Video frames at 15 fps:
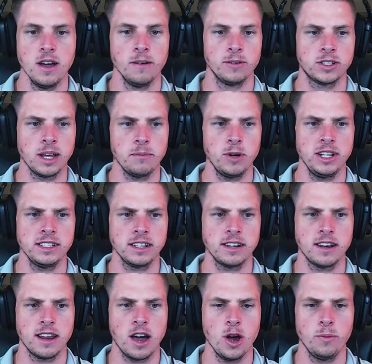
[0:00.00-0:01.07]
for some
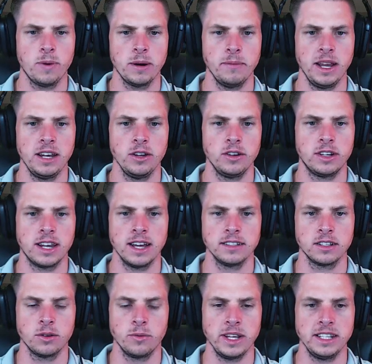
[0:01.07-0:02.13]
reason open menu
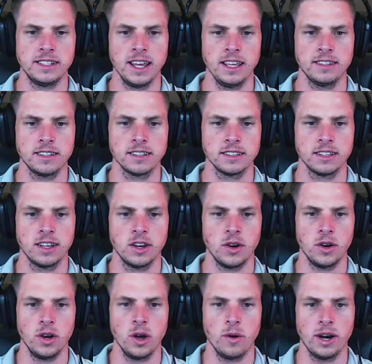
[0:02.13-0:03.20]
doesn't reset.
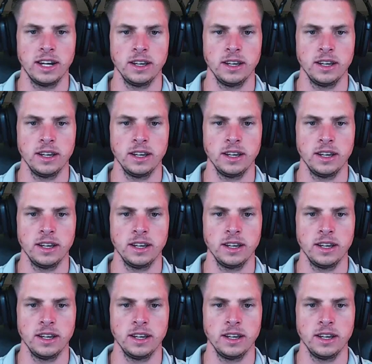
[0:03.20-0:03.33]
No idea